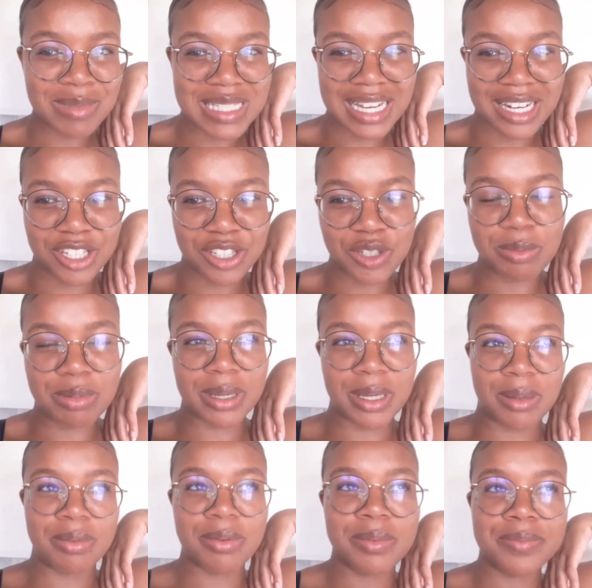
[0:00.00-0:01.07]
telling you,
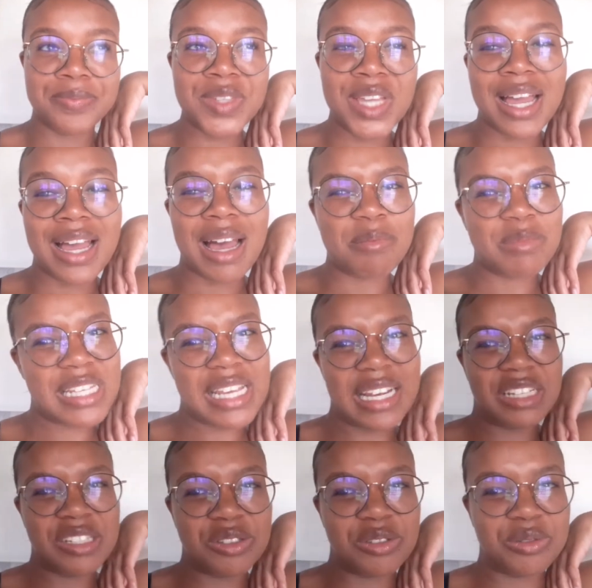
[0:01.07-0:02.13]
babe, I'm
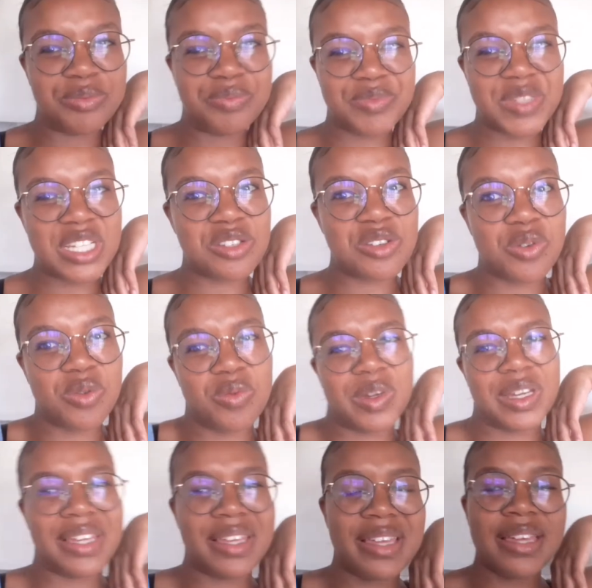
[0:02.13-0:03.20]
telling you, there's no
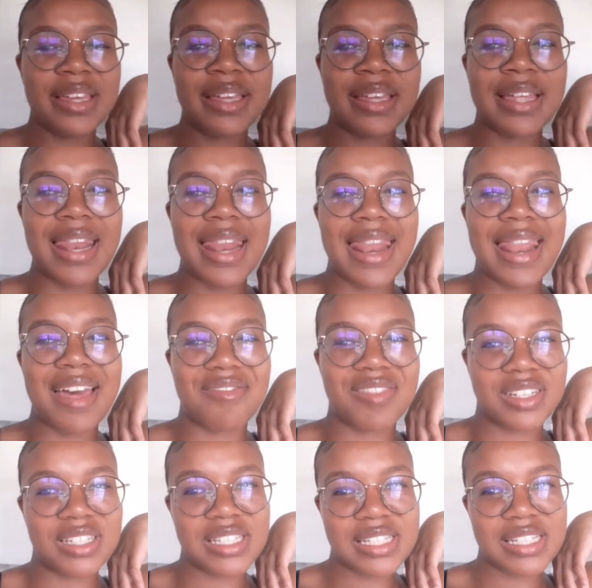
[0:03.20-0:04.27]
way. Love
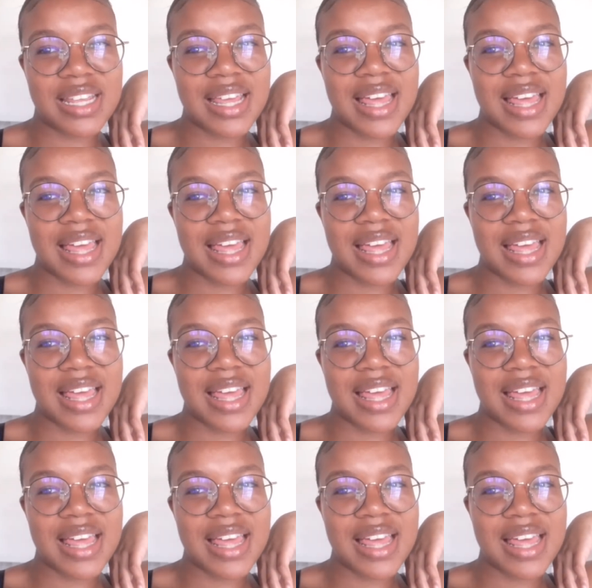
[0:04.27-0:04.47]
it.